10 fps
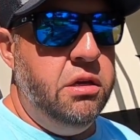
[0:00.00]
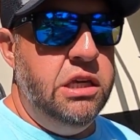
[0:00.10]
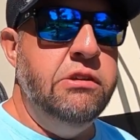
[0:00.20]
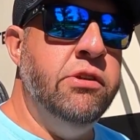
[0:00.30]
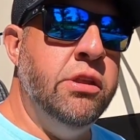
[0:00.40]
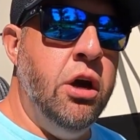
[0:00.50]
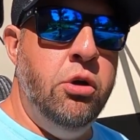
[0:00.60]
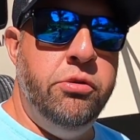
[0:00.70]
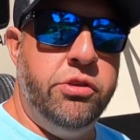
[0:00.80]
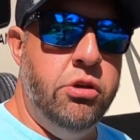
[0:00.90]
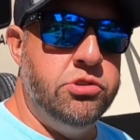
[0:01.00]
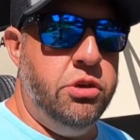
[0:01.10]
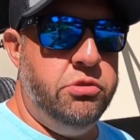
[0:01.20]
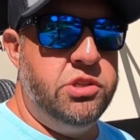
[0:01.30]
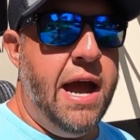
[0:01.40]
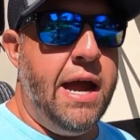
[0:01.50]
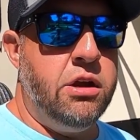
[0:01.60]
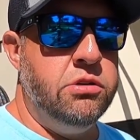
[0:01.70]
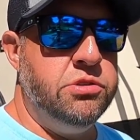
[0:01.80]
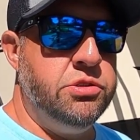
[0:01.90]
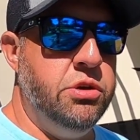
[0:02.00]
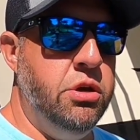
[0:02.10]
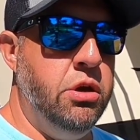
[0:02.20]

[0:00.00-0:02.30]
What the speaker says: Even though that those other tires